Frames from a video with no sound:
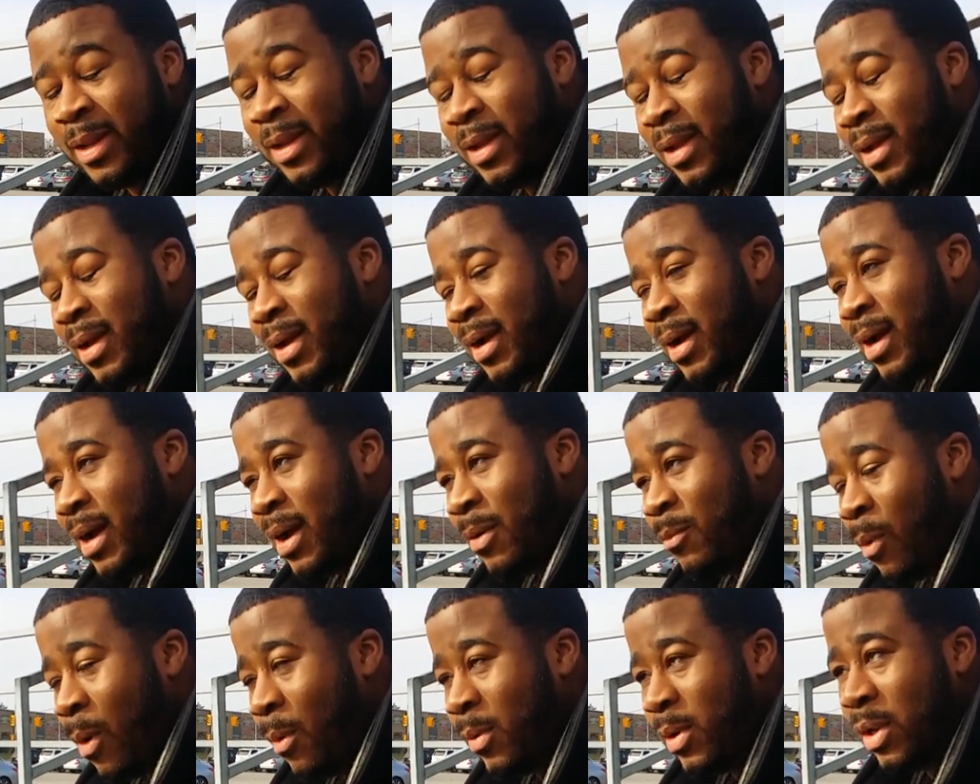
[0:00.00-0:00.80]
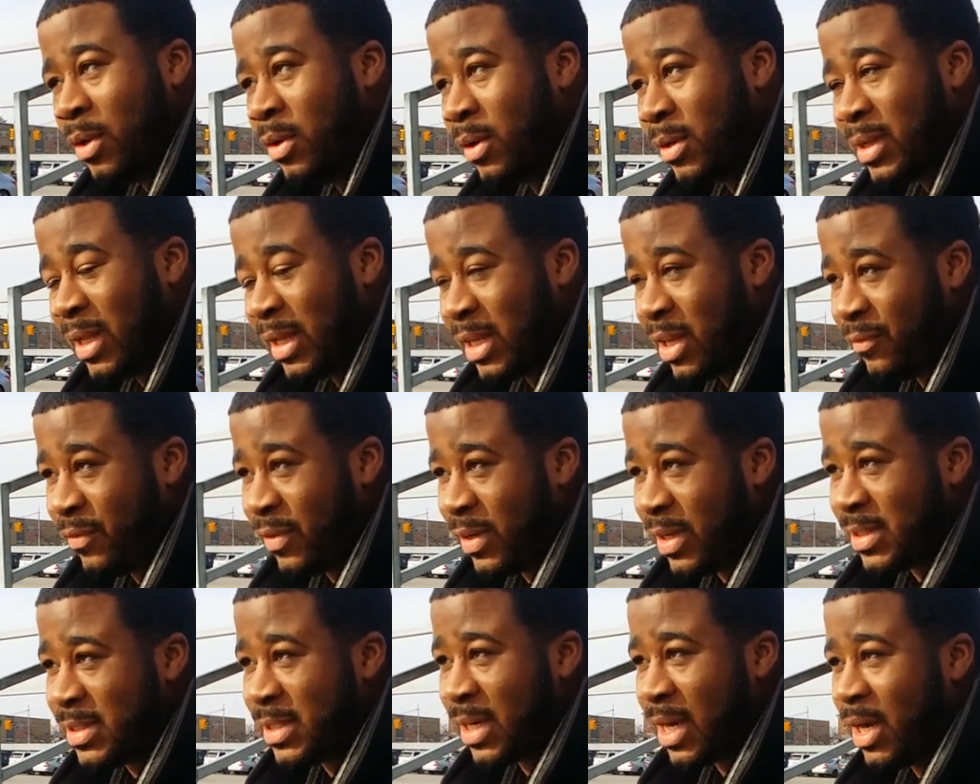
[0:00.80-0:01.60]
What would it look like if
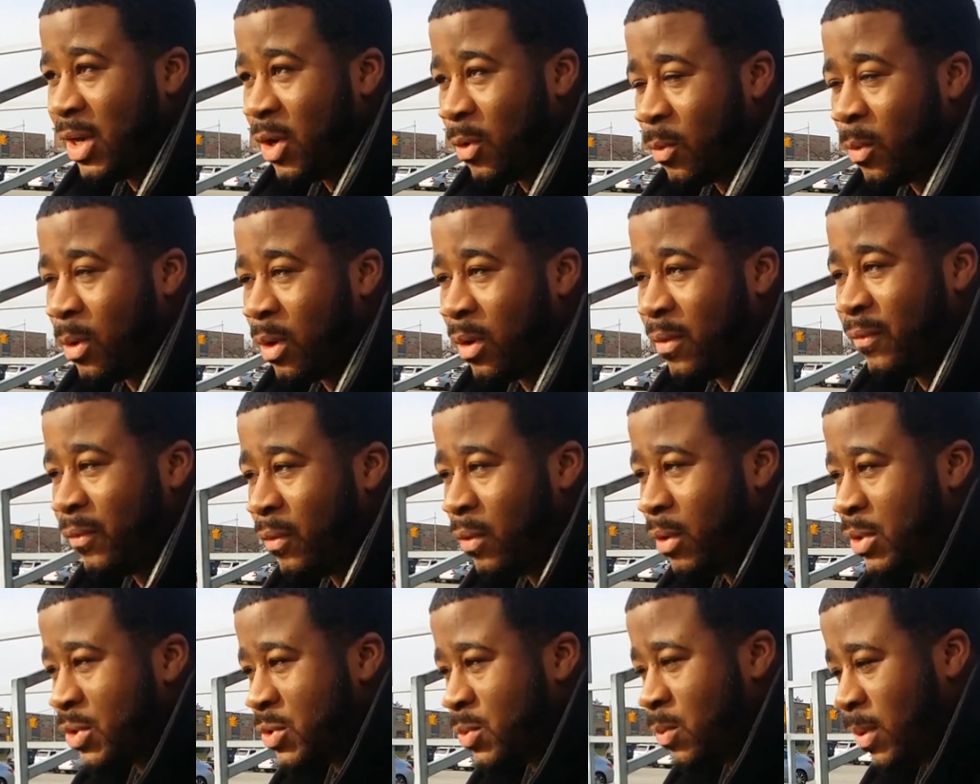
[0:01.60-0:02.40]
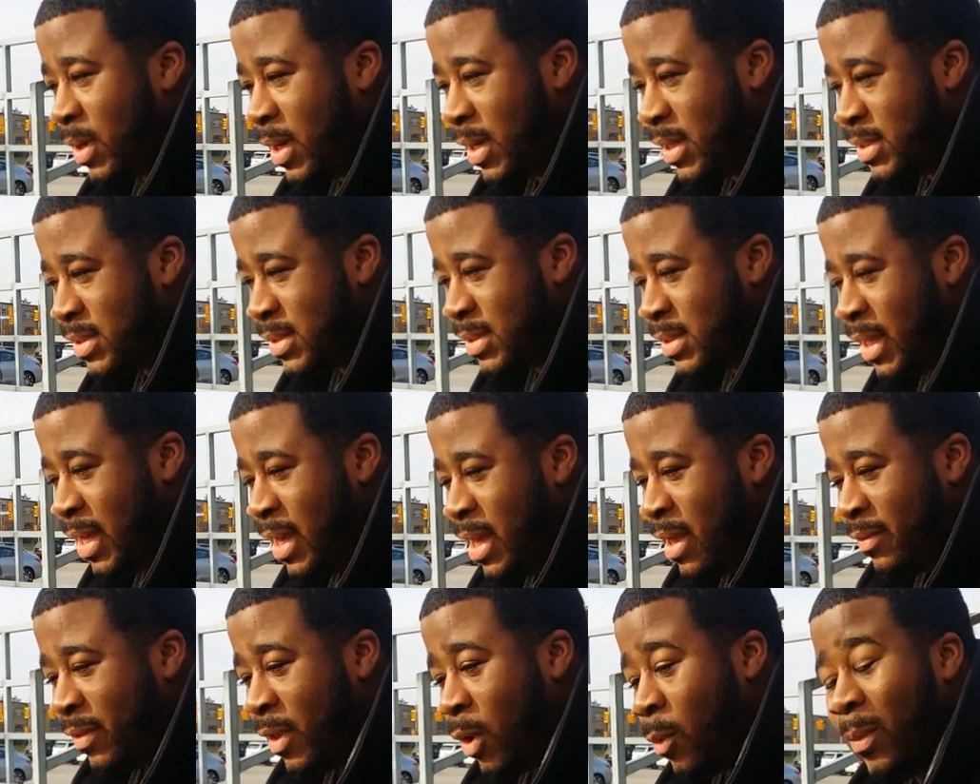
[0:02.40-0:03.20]
an entire workforce was
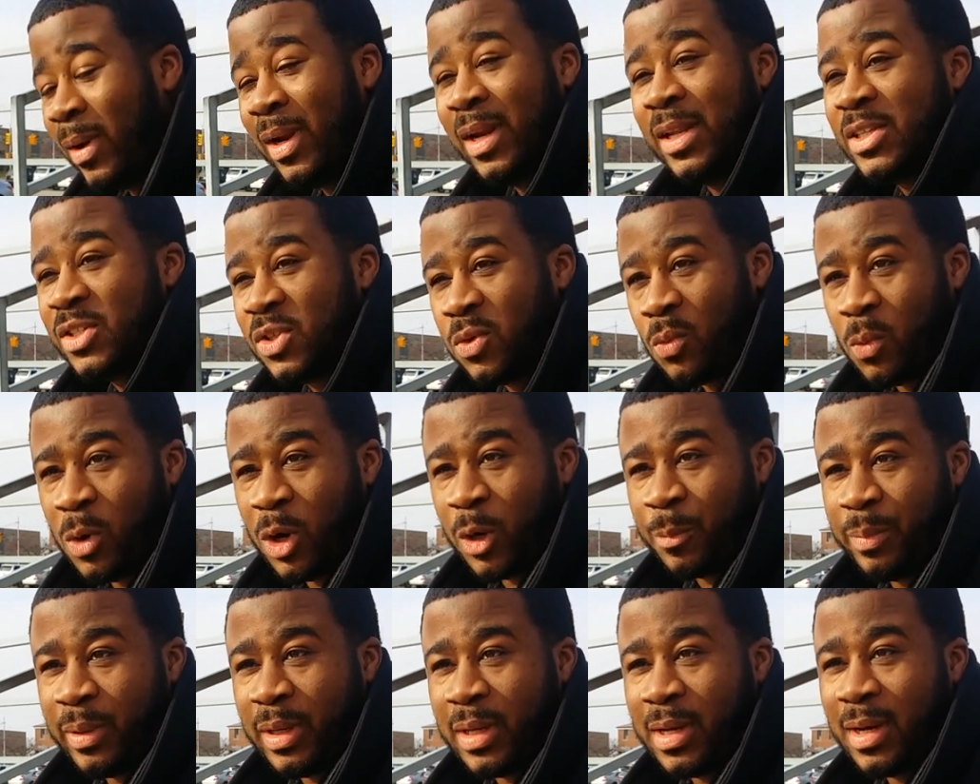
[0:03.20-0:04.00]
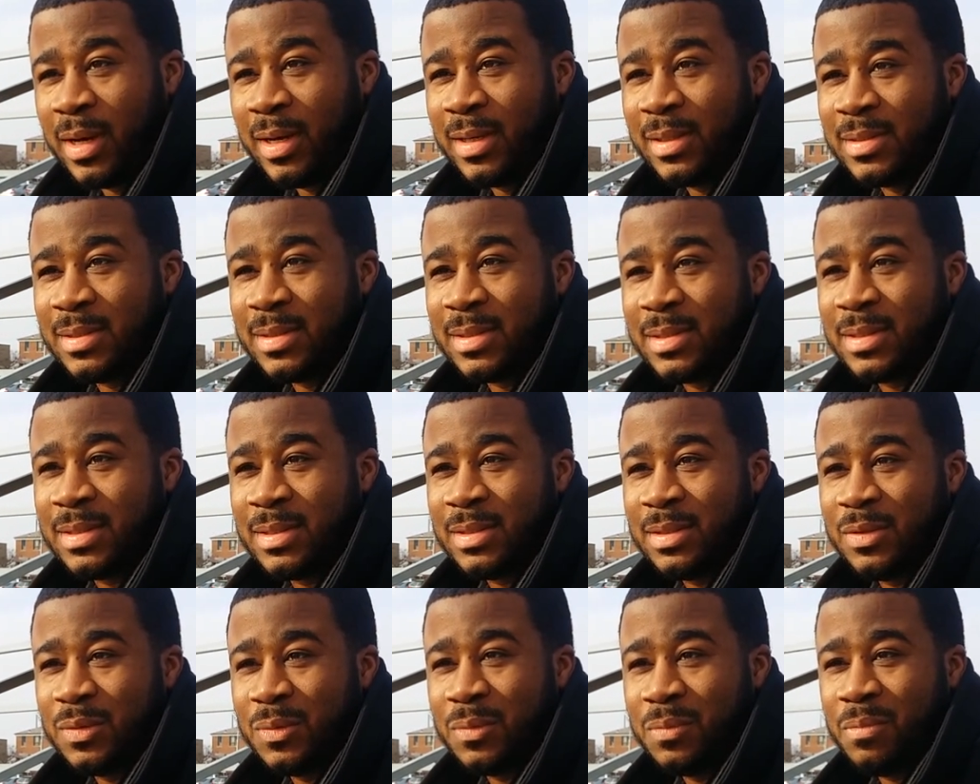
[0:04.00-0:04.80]
they went into work
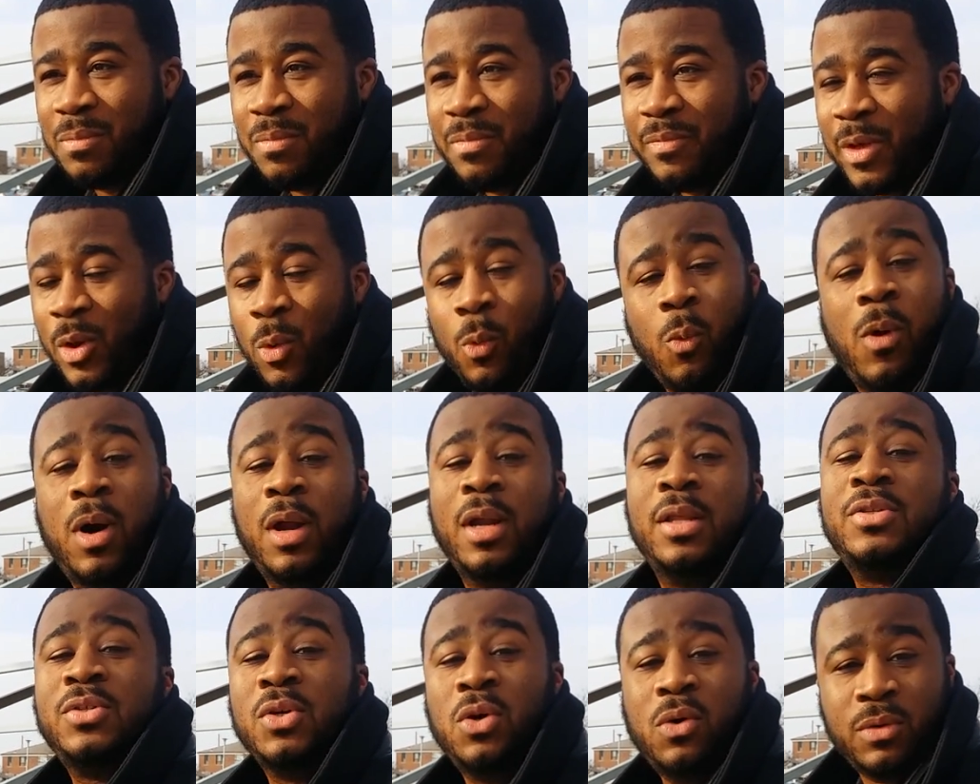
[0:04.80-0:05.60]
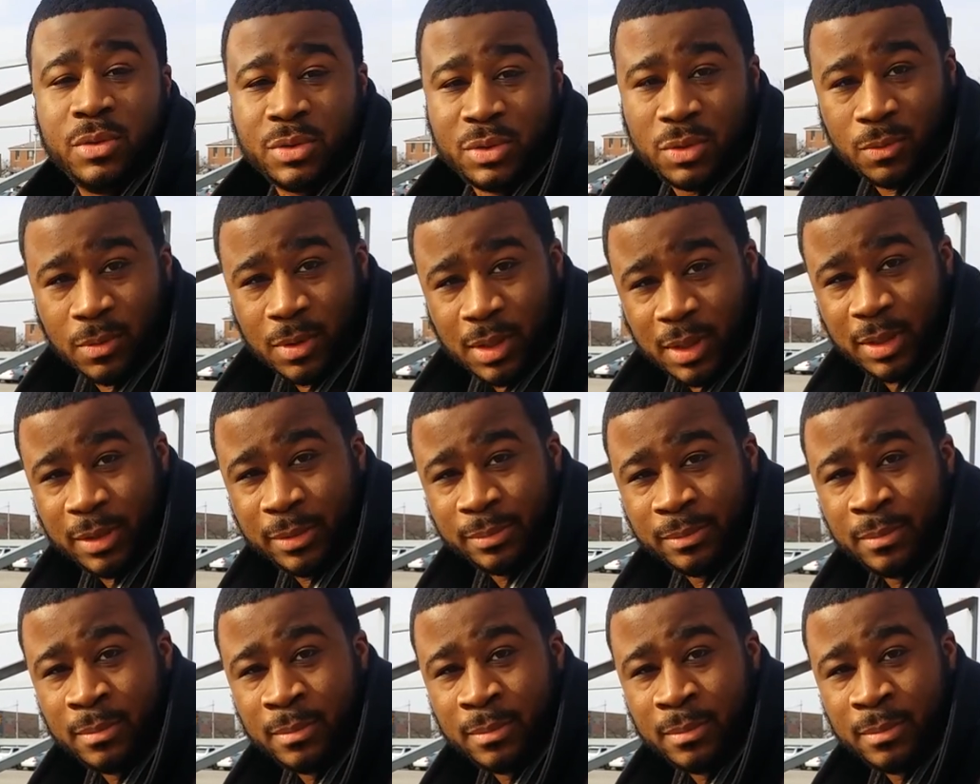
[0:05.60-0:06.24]
because they wanted to go into work,